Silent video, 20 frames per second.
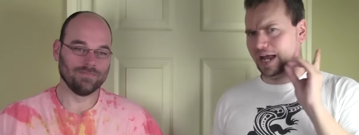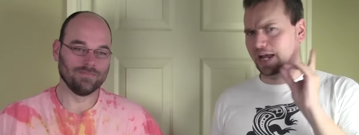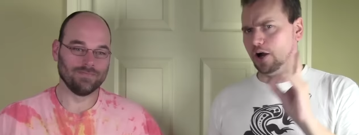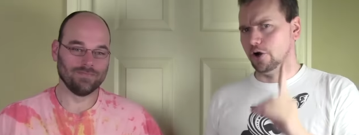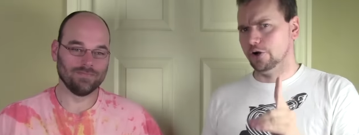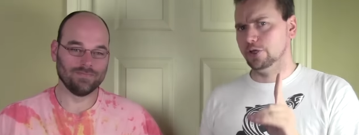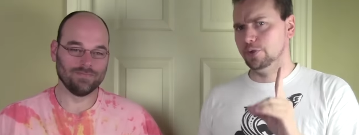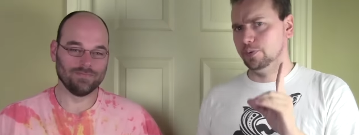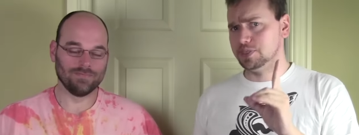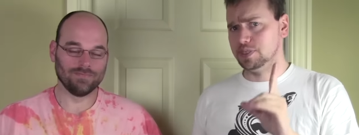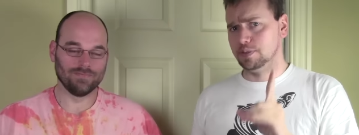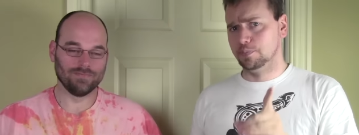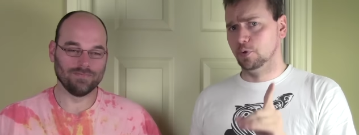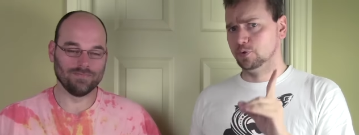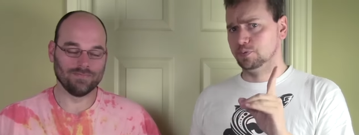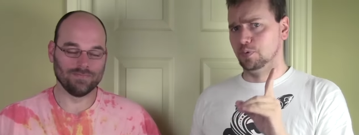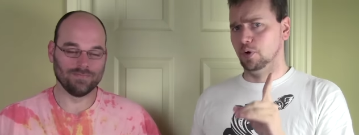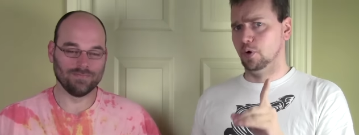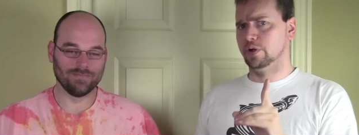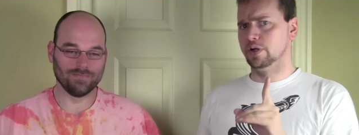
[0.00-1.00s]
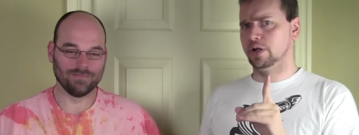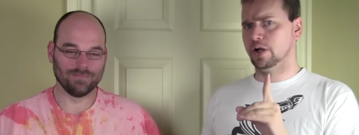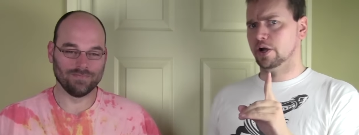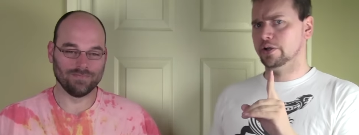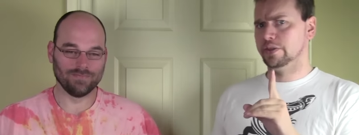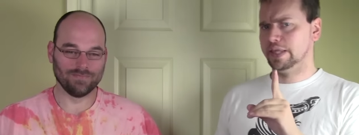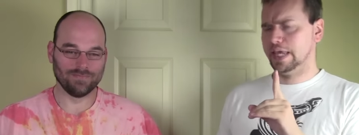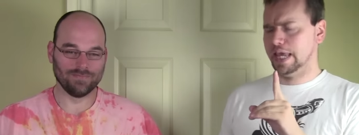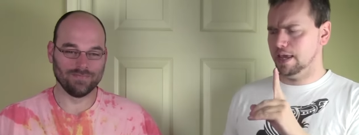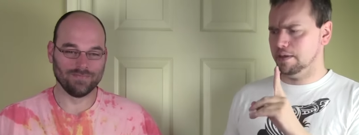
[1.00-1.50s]
Speaker 1: I argue it's the most broken card
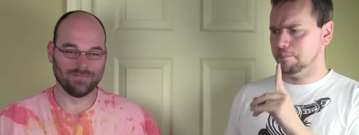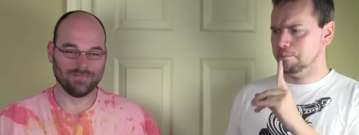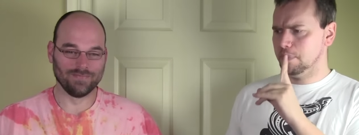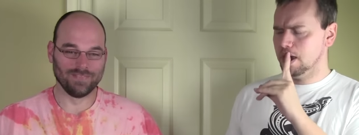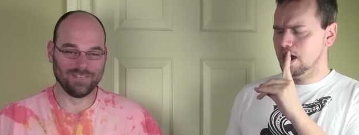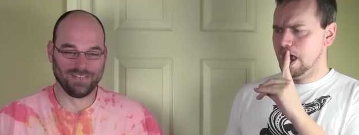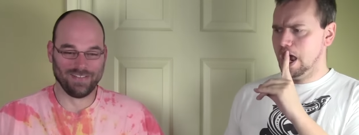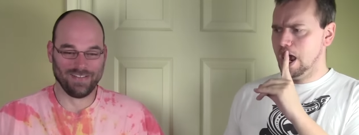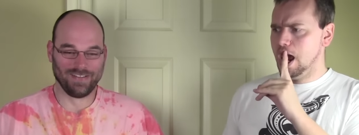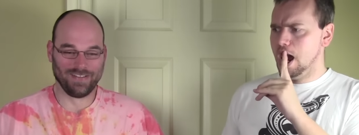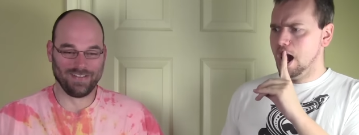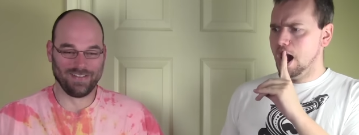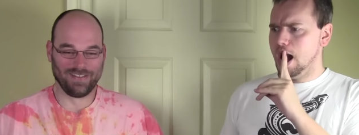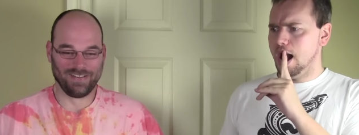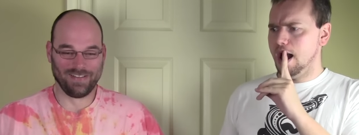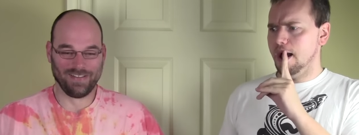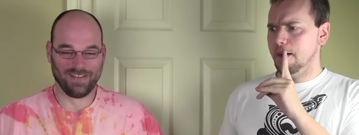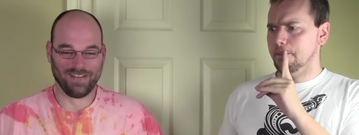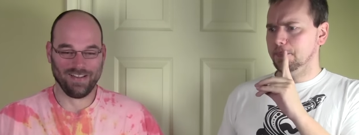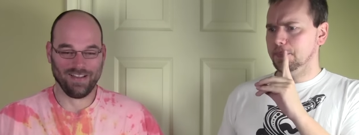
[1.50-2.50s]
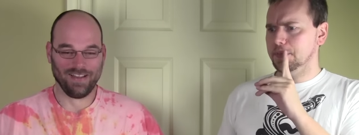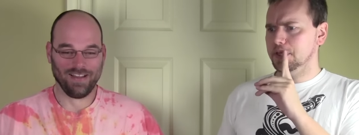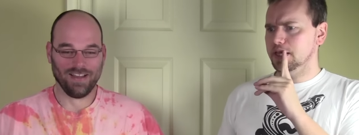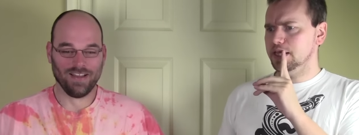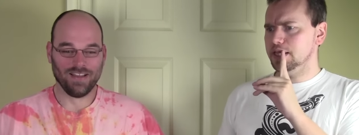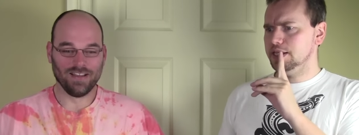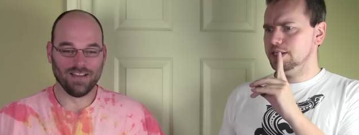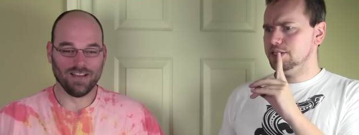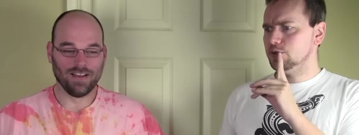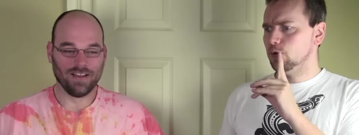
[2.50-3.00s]
in the game, um,
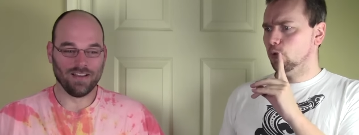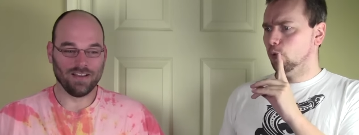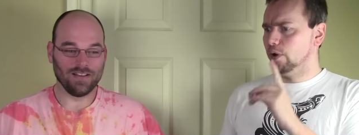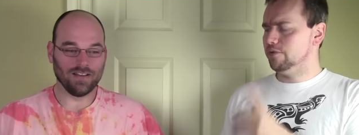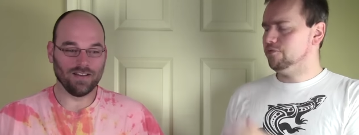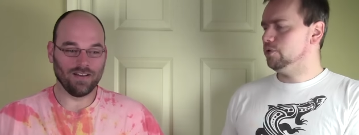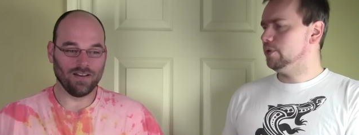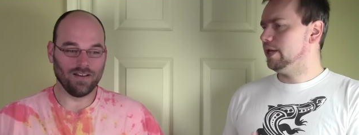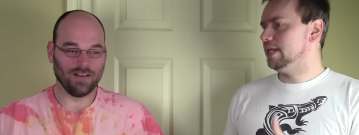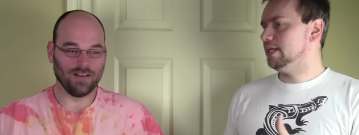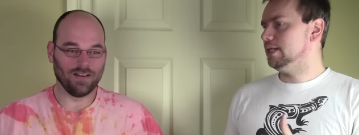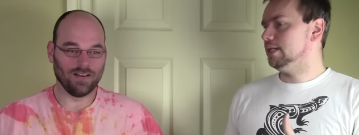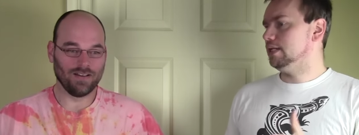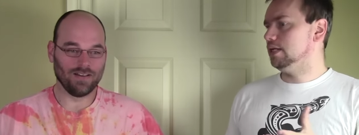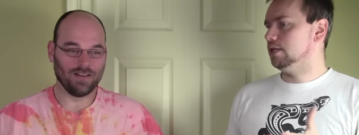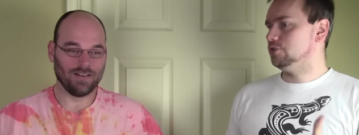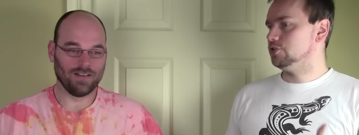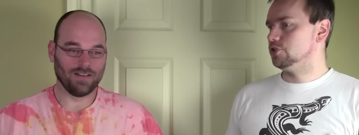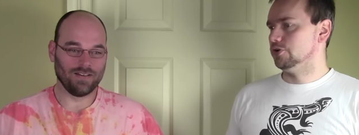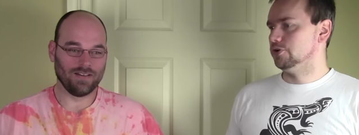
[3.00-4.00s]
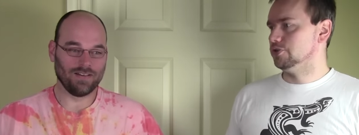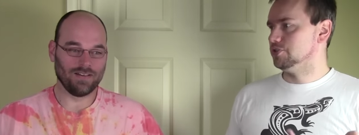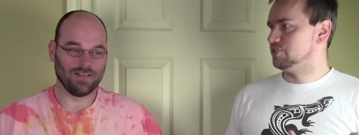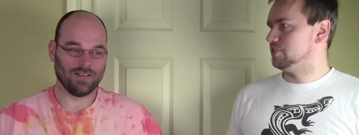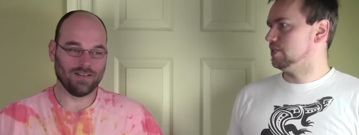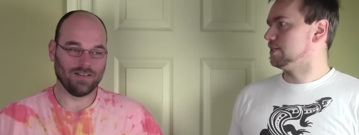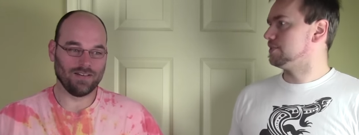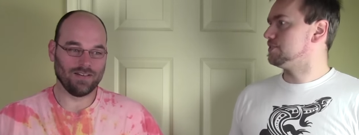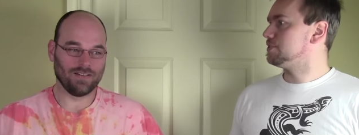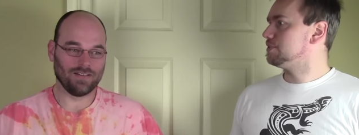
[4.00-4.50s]
is what if you get it turn
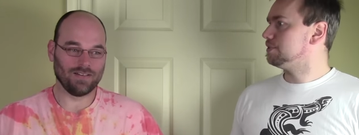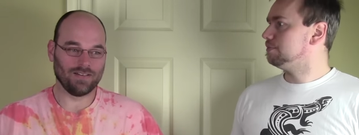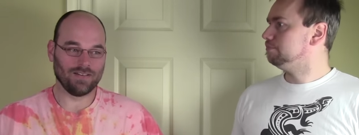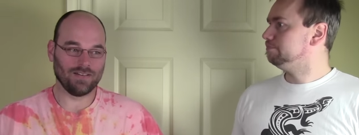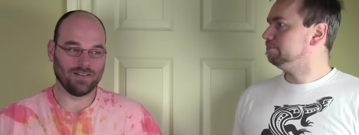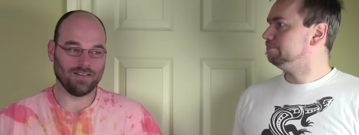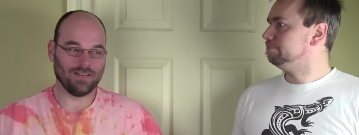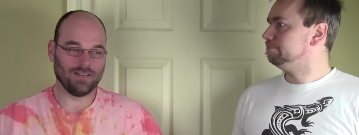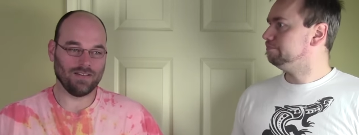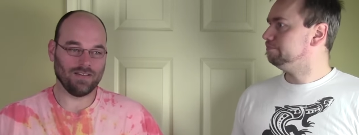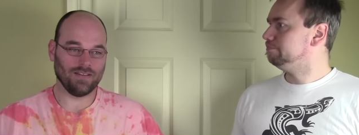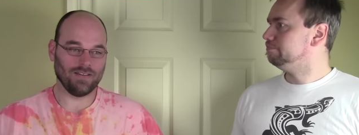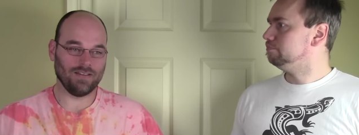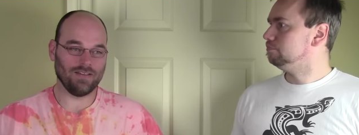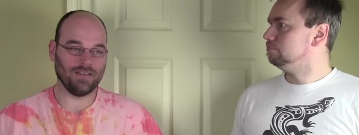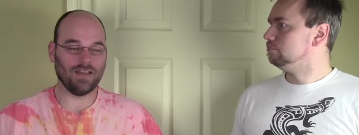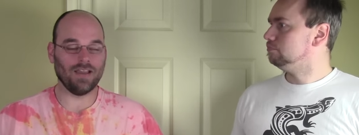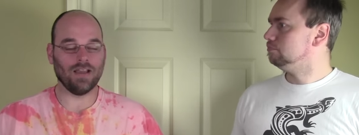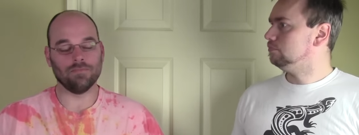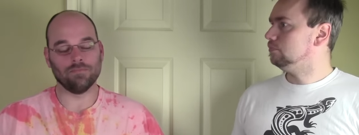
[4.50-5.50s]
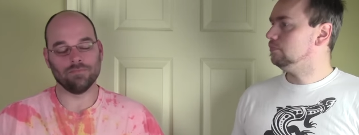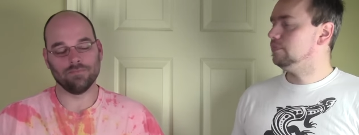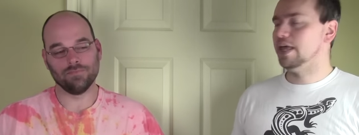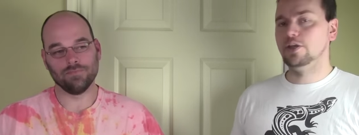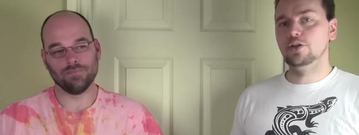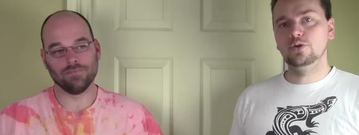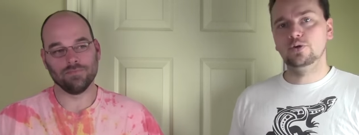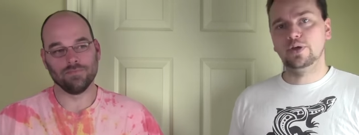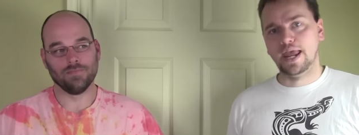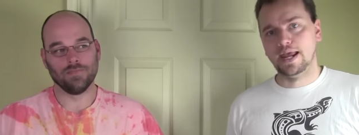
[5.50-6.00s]
six? Yeah.
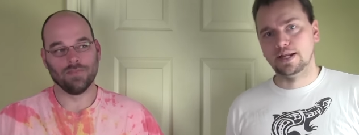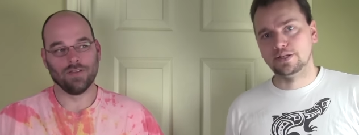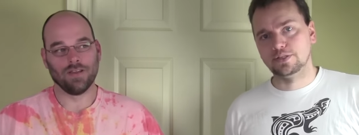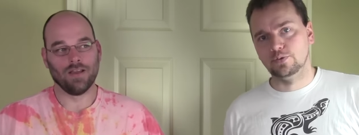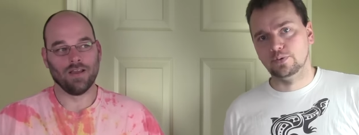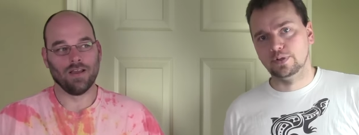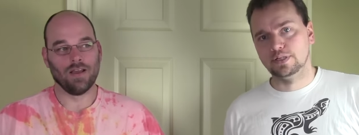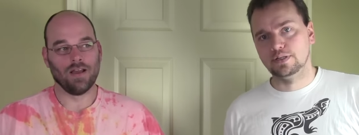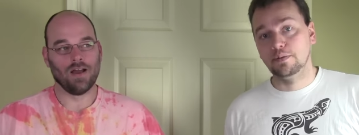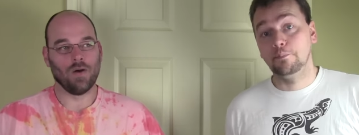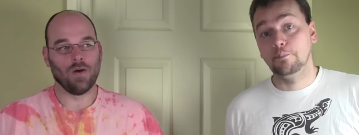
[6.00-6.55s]
Then you can't do it.